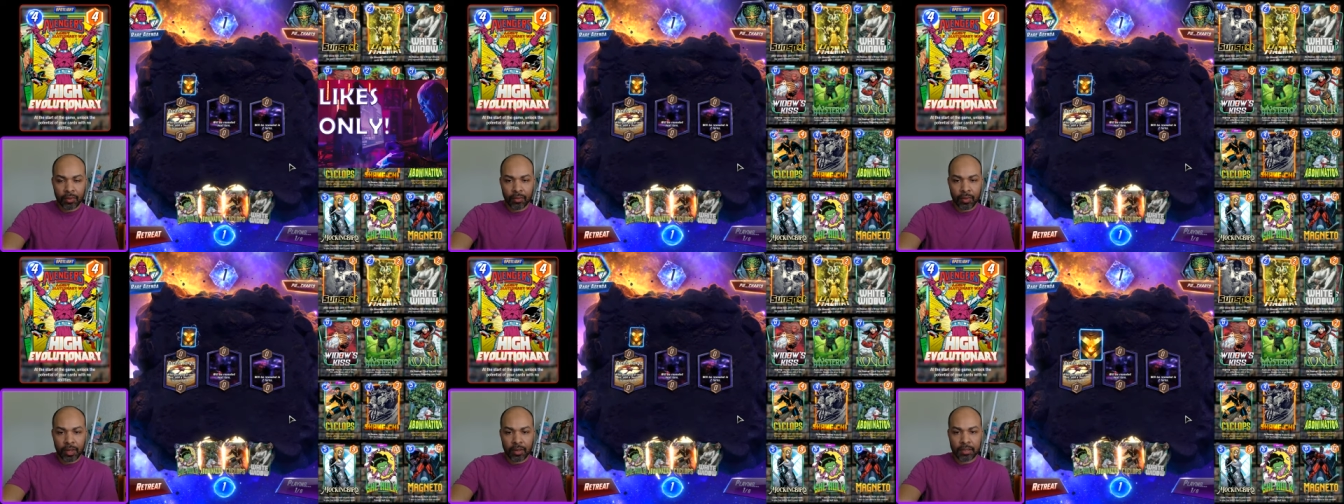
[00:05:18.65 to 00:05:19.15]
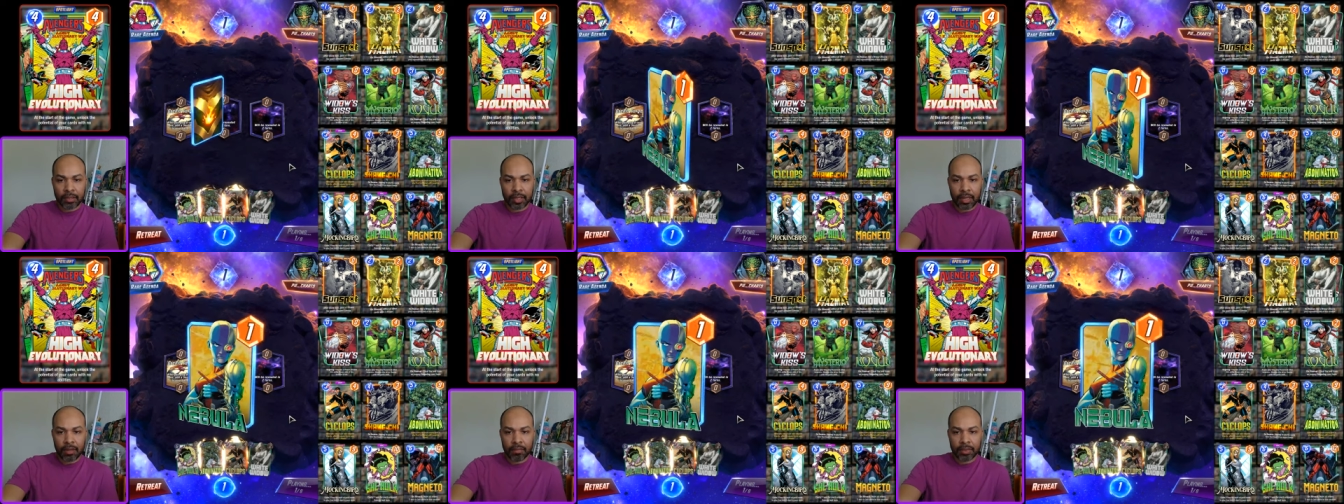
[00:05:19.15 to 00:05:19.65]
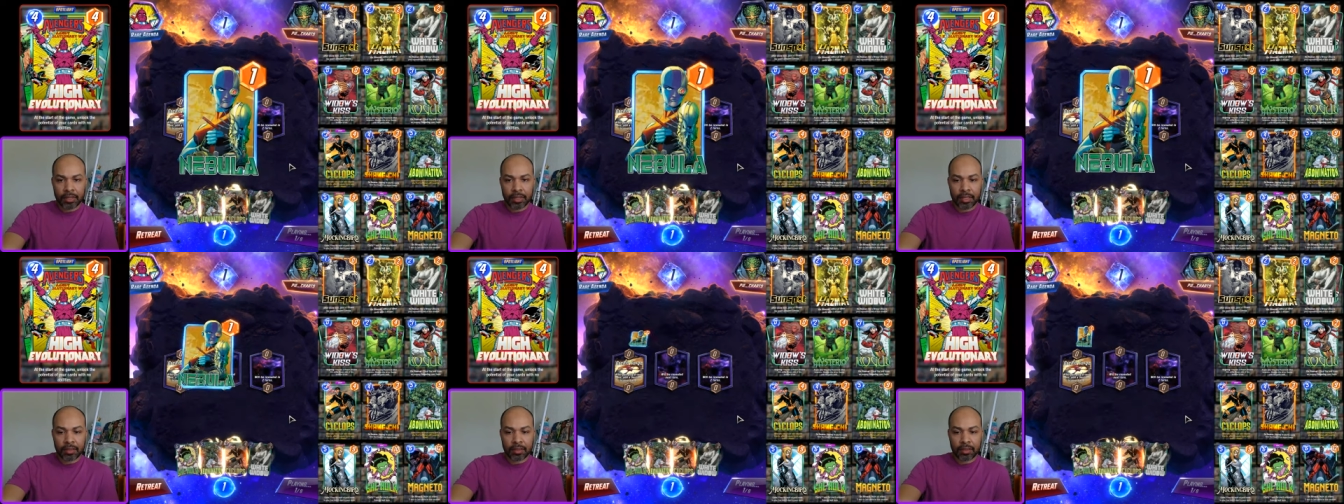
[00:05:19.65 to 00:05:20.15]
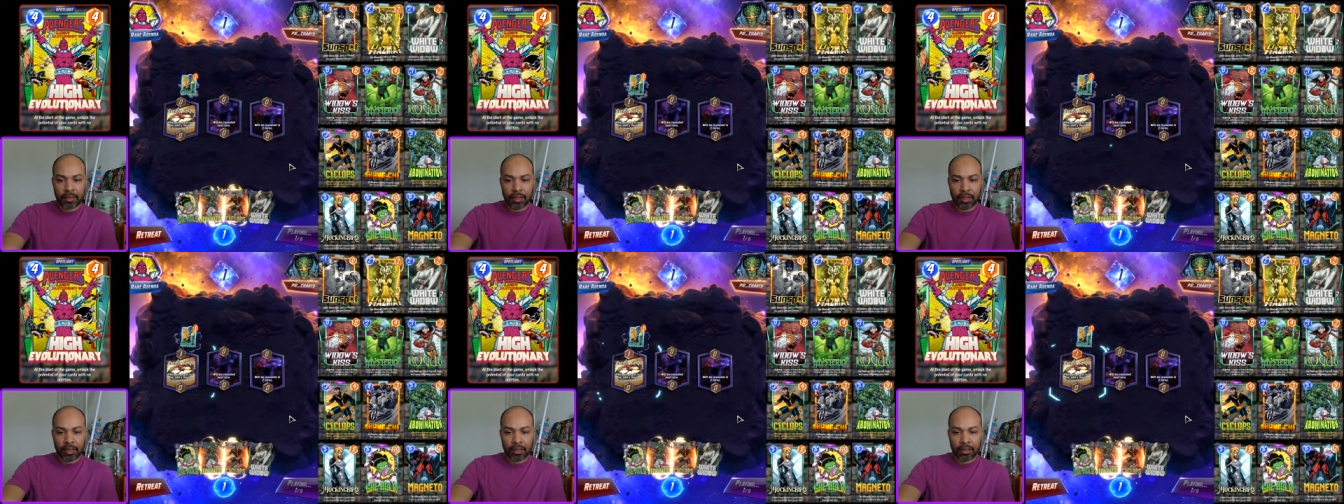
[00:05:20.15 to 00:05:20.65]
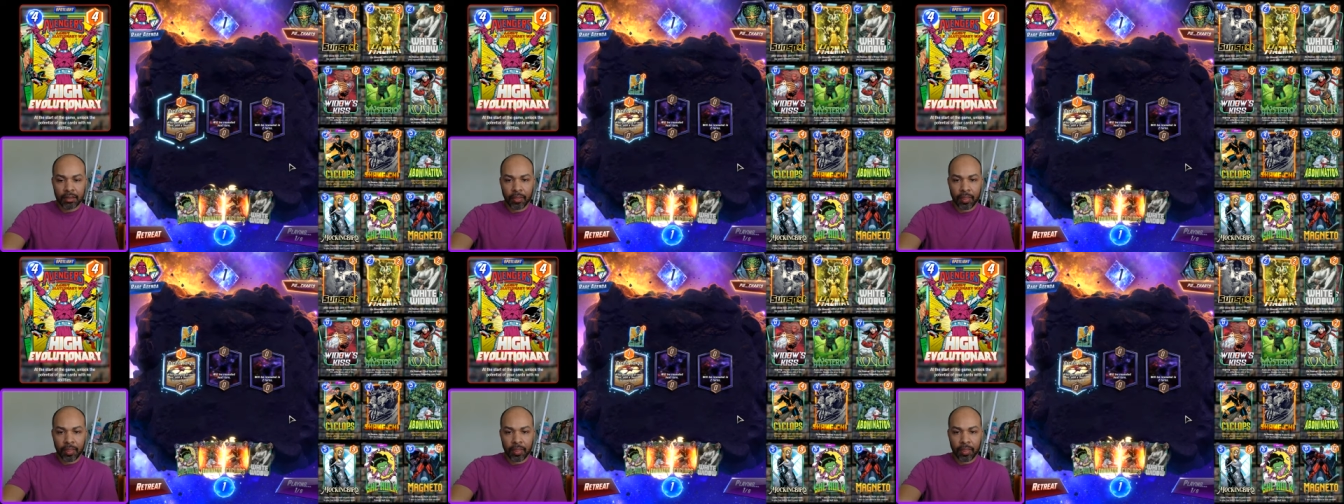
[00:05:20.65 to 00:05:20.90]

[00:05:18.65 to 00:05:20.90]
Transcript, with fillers: We are set up decently